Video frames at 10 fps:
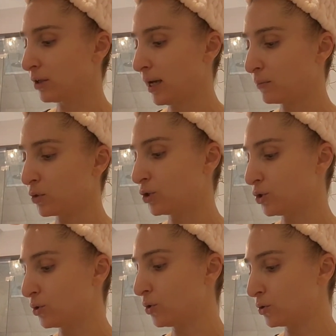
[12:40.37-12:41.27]
okay, I'm going
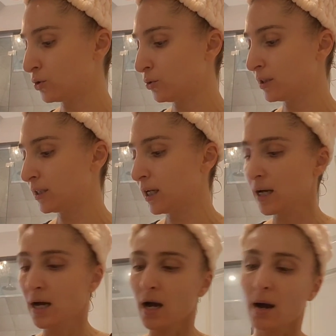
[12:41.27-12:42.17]
to go do it.
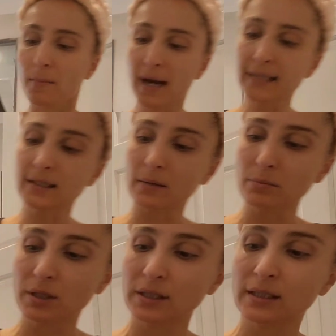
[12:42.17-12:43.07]
My number